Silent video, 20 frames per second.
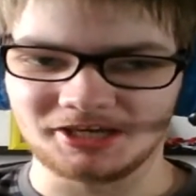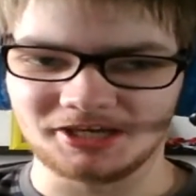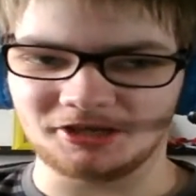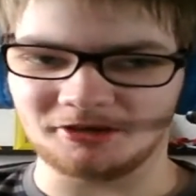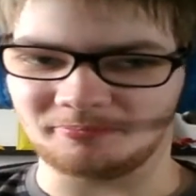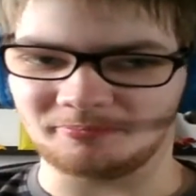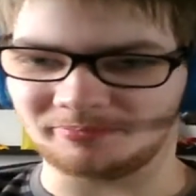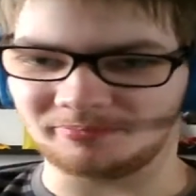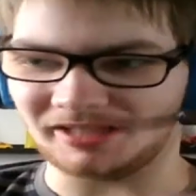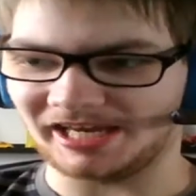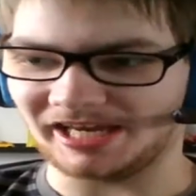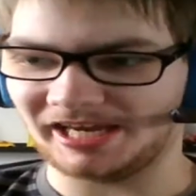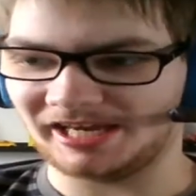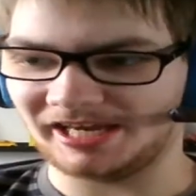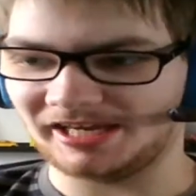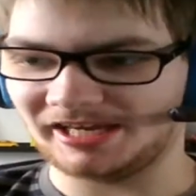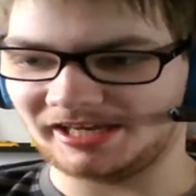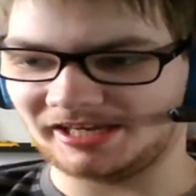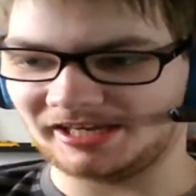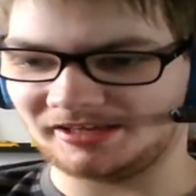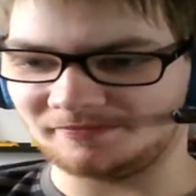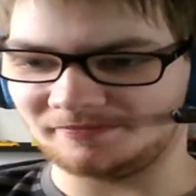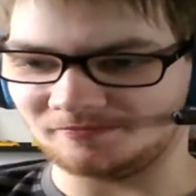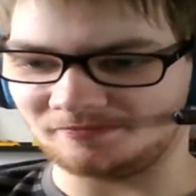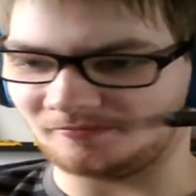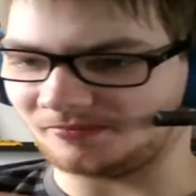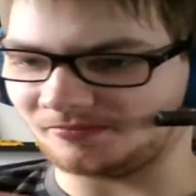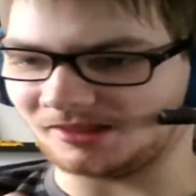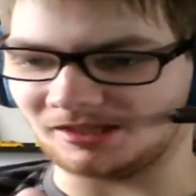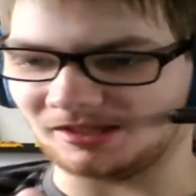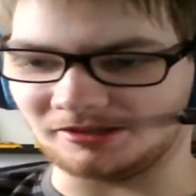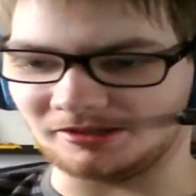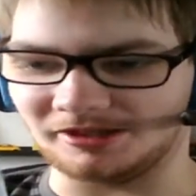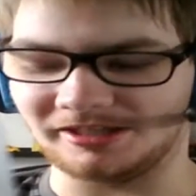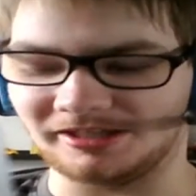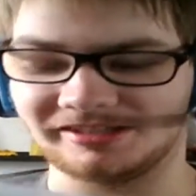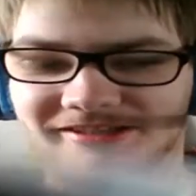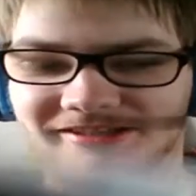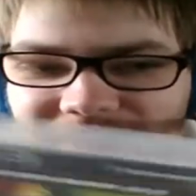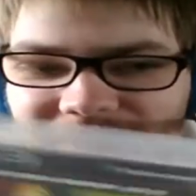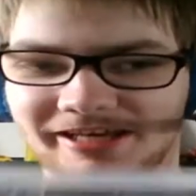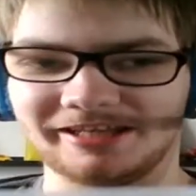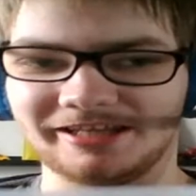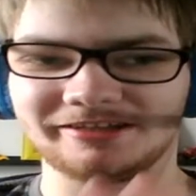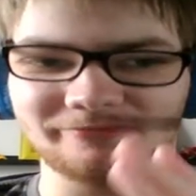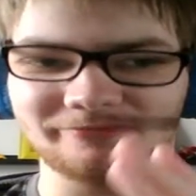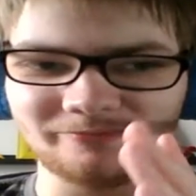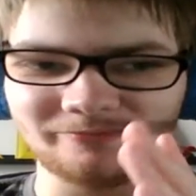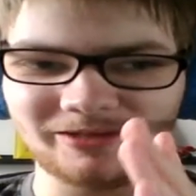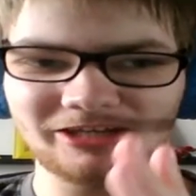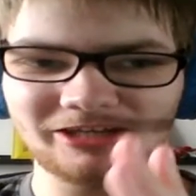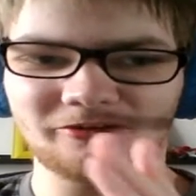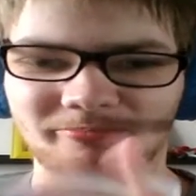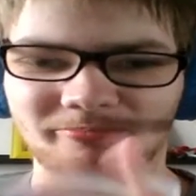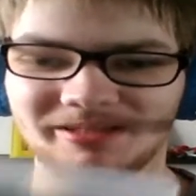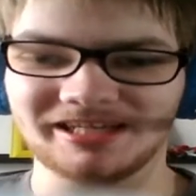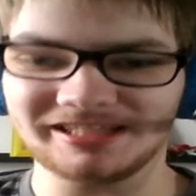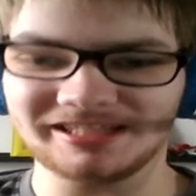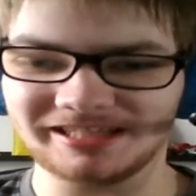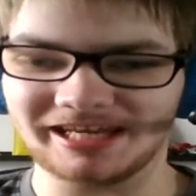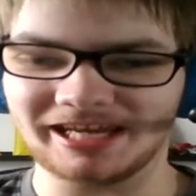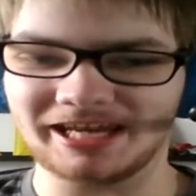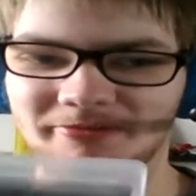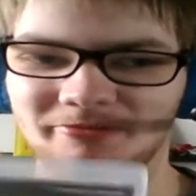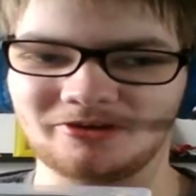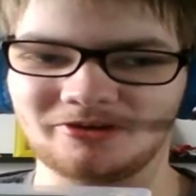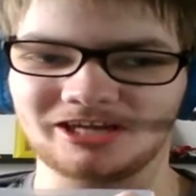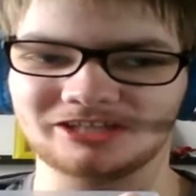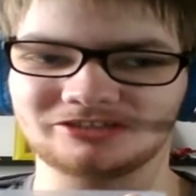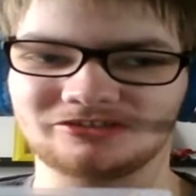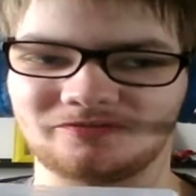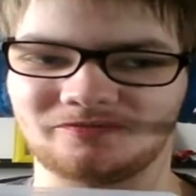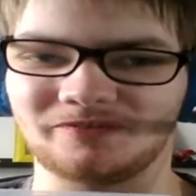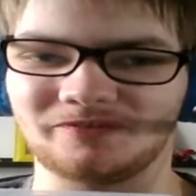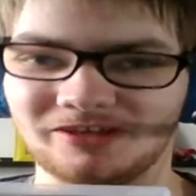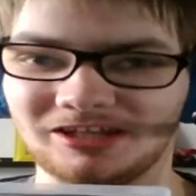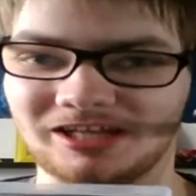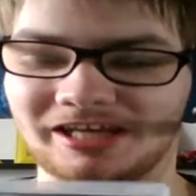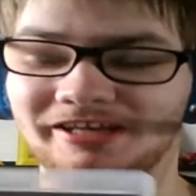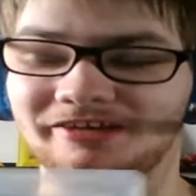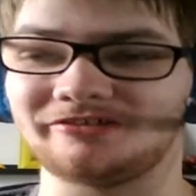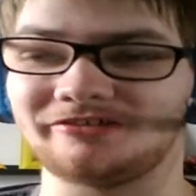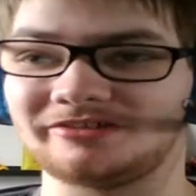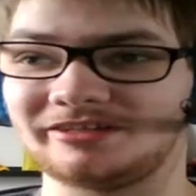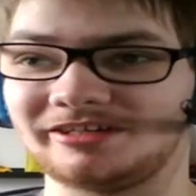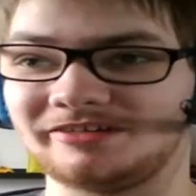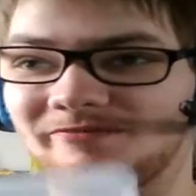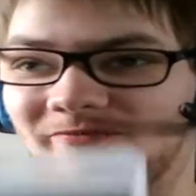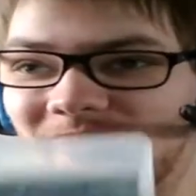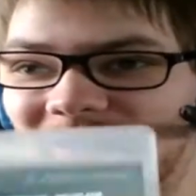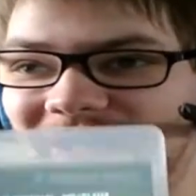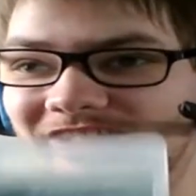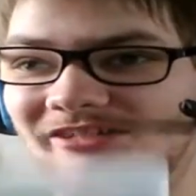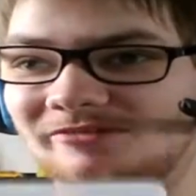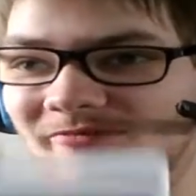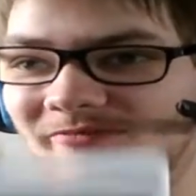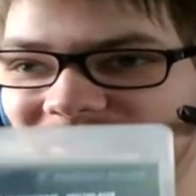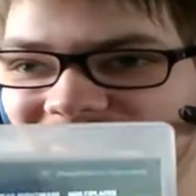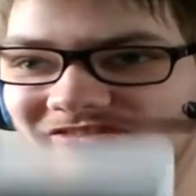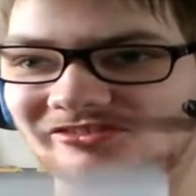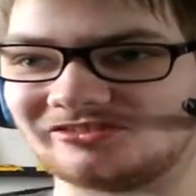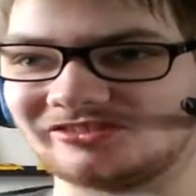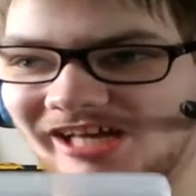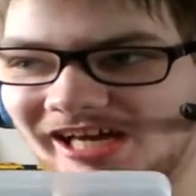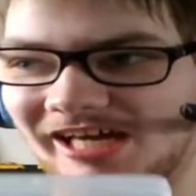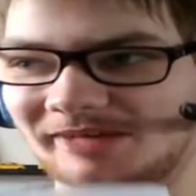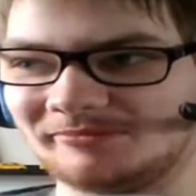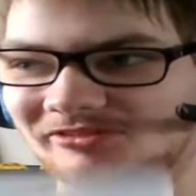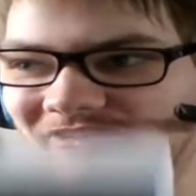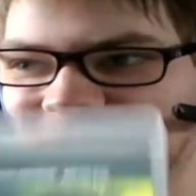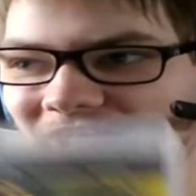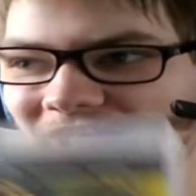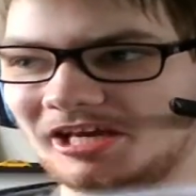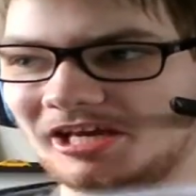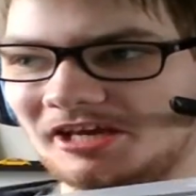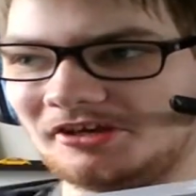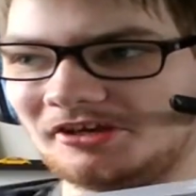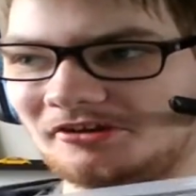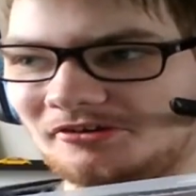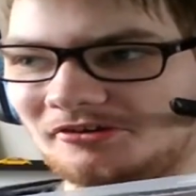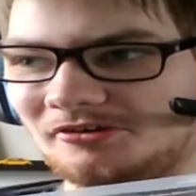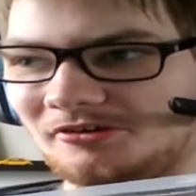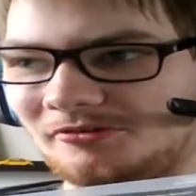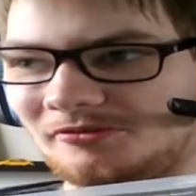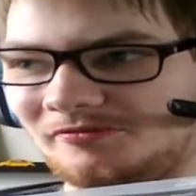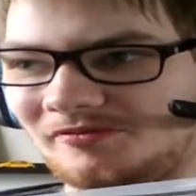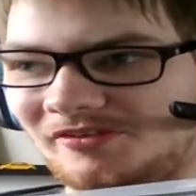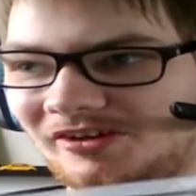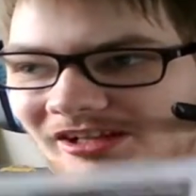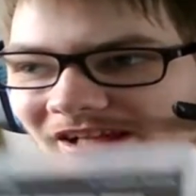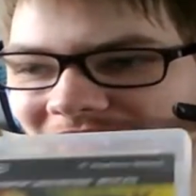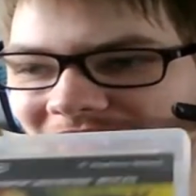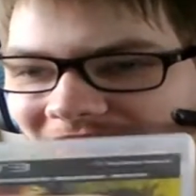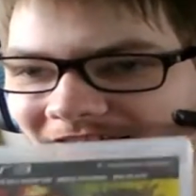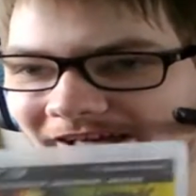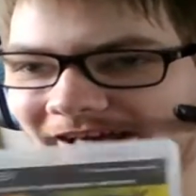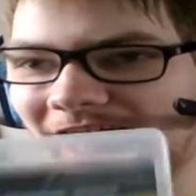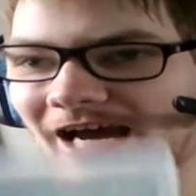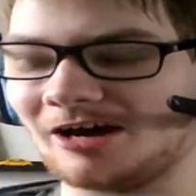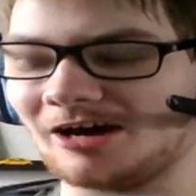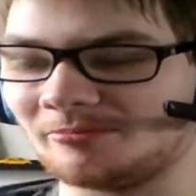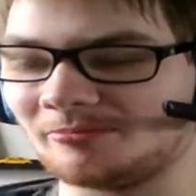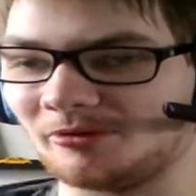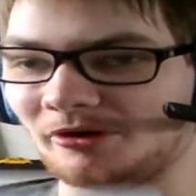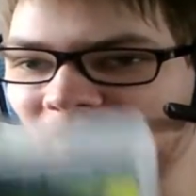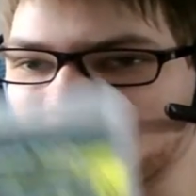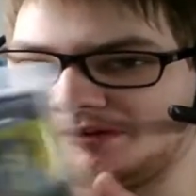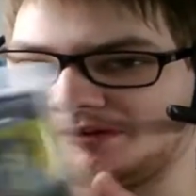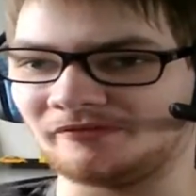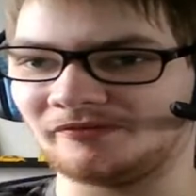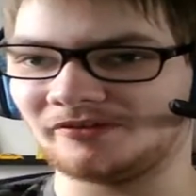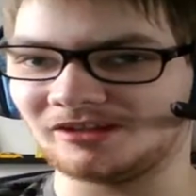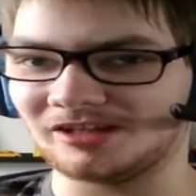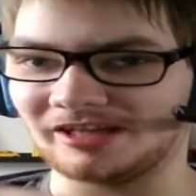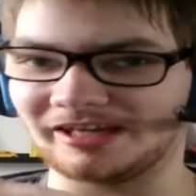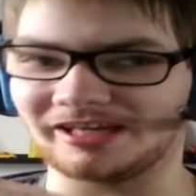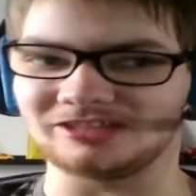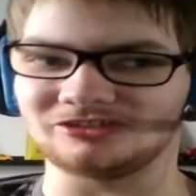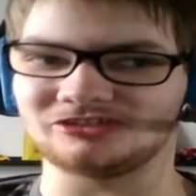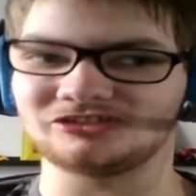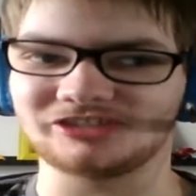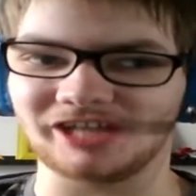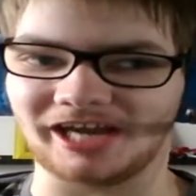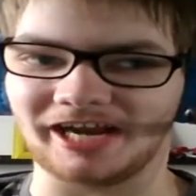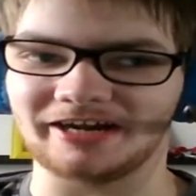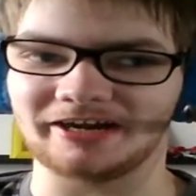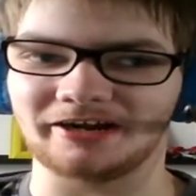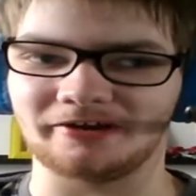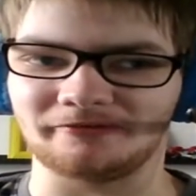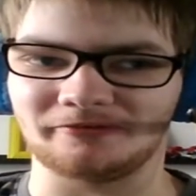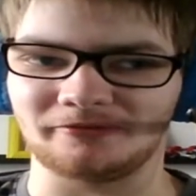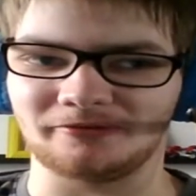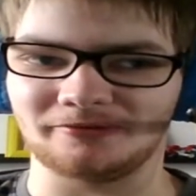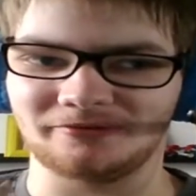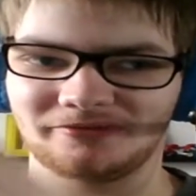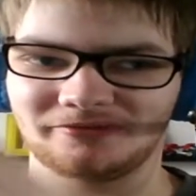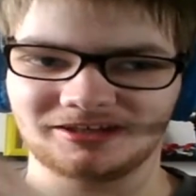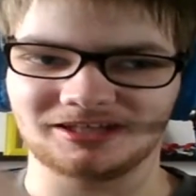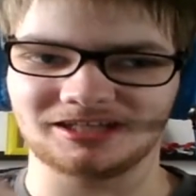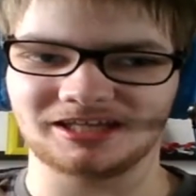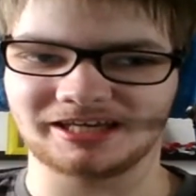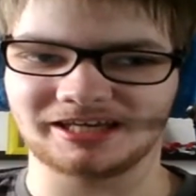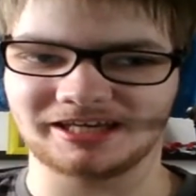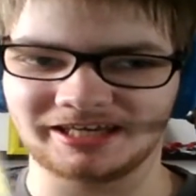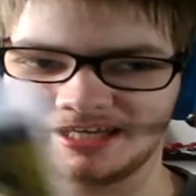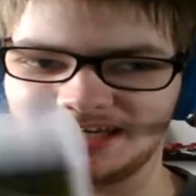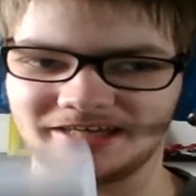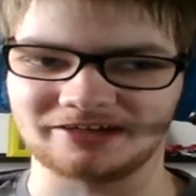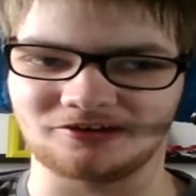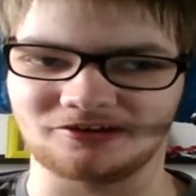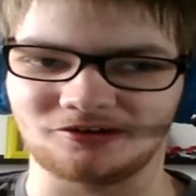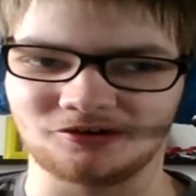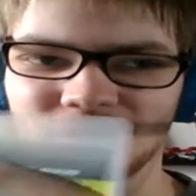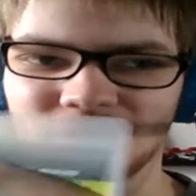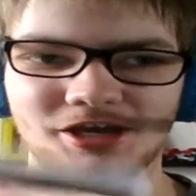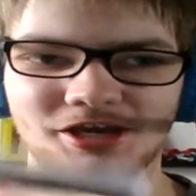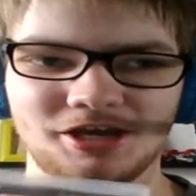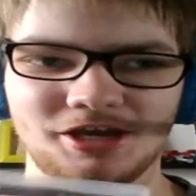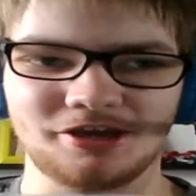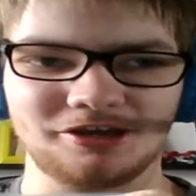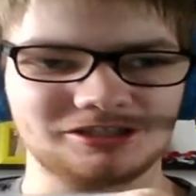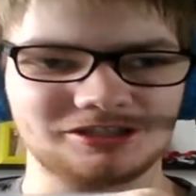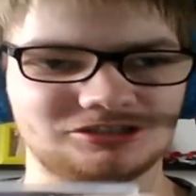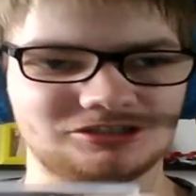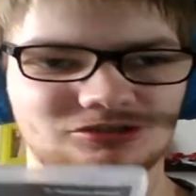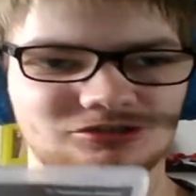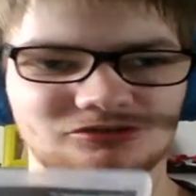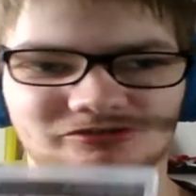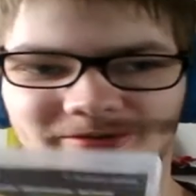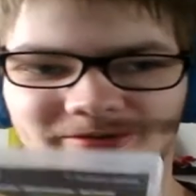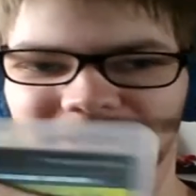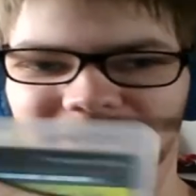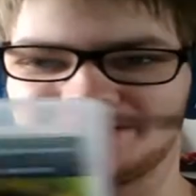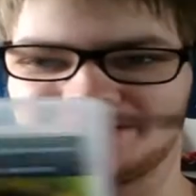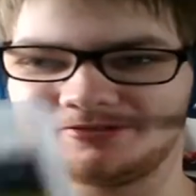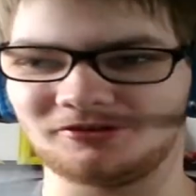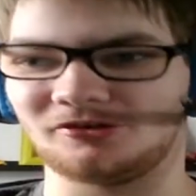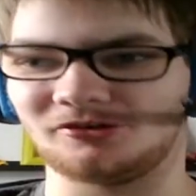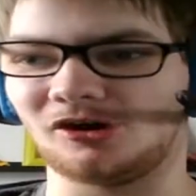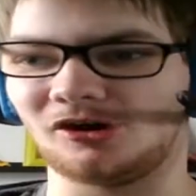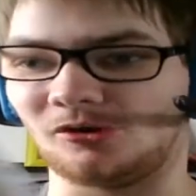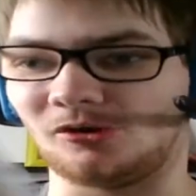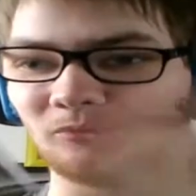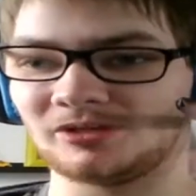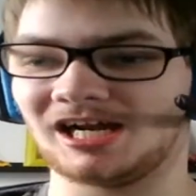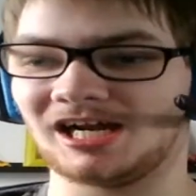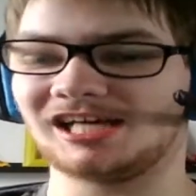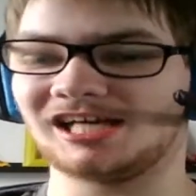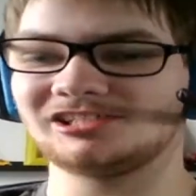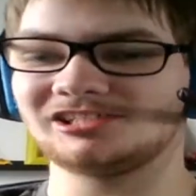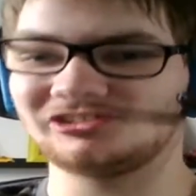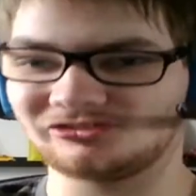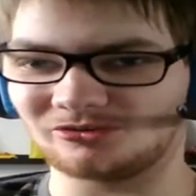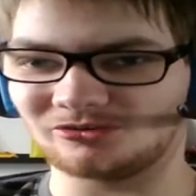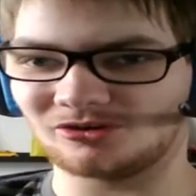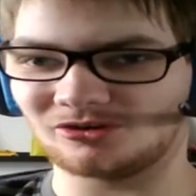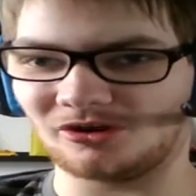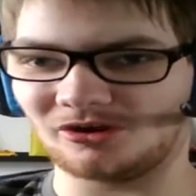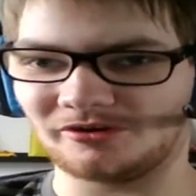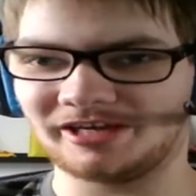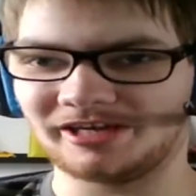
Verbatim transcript: You're playing, and, and when you play the game, you actually feel like you're in Western times. You feel like a cowboy. You feel like a sheriff. You feel like a hero. You can choose wherever you go. Not so go